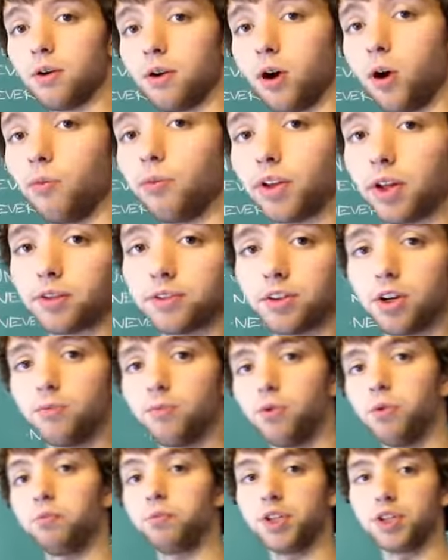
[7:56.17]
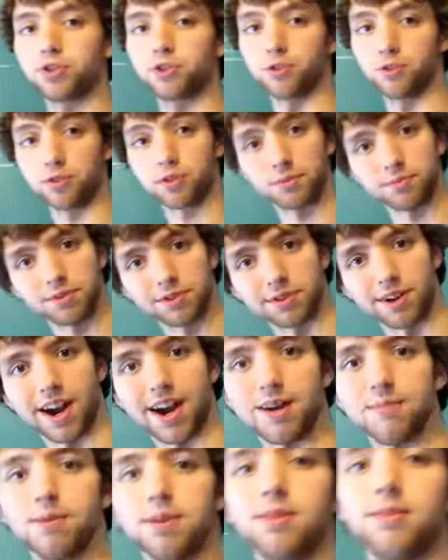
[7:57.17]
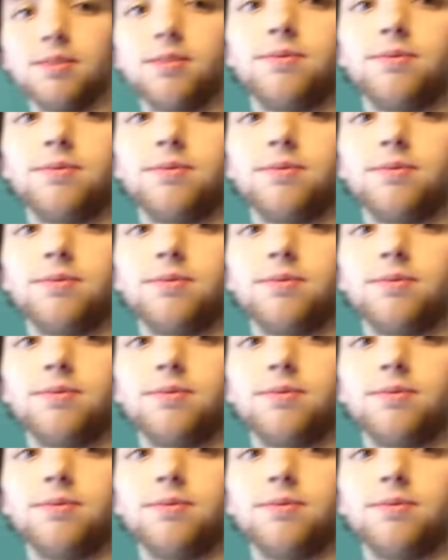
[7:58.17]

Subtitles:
Hopefully that was helpful, and be sure to subscribe.